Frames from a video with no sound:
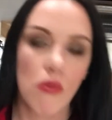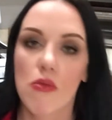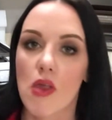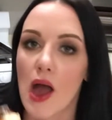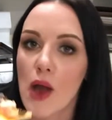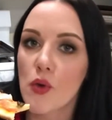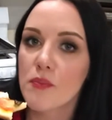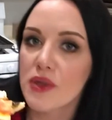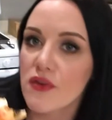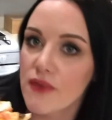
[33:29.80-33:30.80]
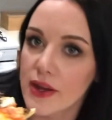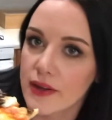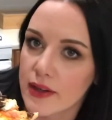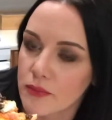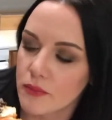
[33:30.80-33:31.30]
I won't be
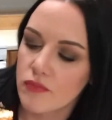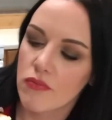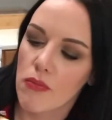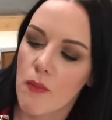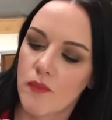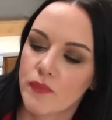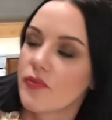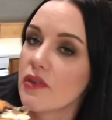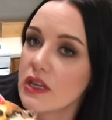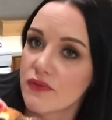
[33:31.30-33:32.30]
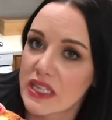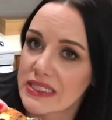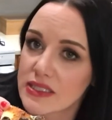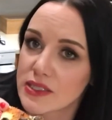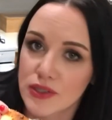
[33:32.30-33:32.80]
offended if this
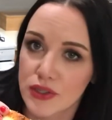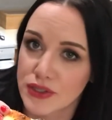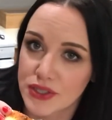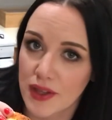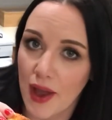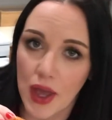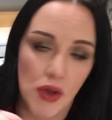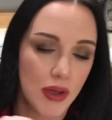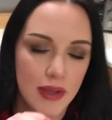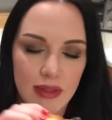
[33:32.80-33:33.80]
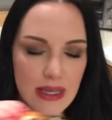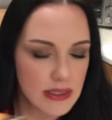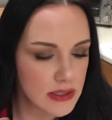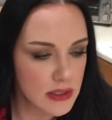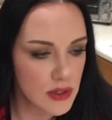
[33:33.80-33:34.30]
isn't your style, if this
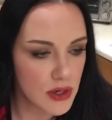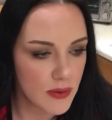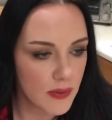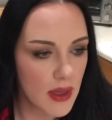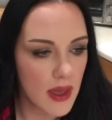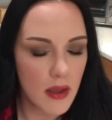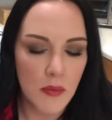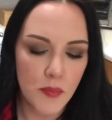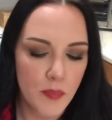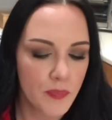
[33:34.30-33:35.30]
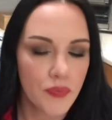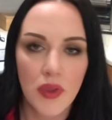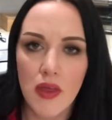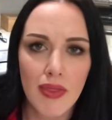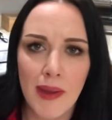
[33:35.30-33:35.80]
isn't your thing.
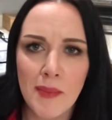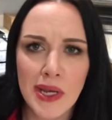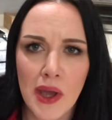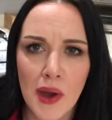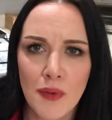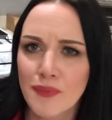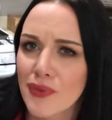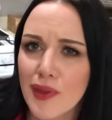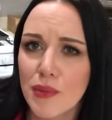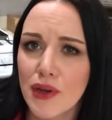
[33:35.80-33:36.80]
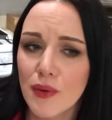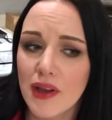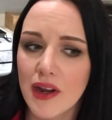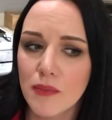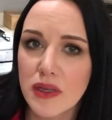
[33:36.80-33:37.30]
Let me know. Let me know what kind
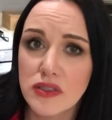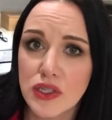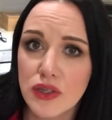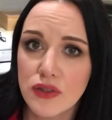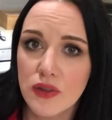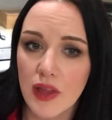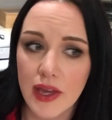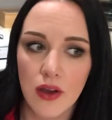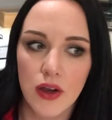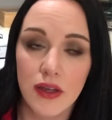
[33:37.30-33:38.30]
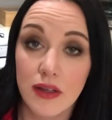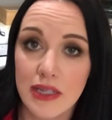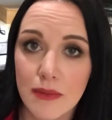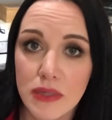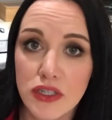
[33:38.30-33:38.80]
of pizza you do like. Are you a
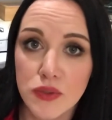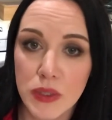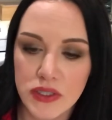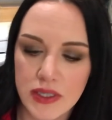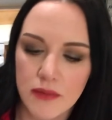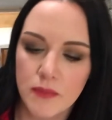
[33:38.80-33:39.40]
deep dish person?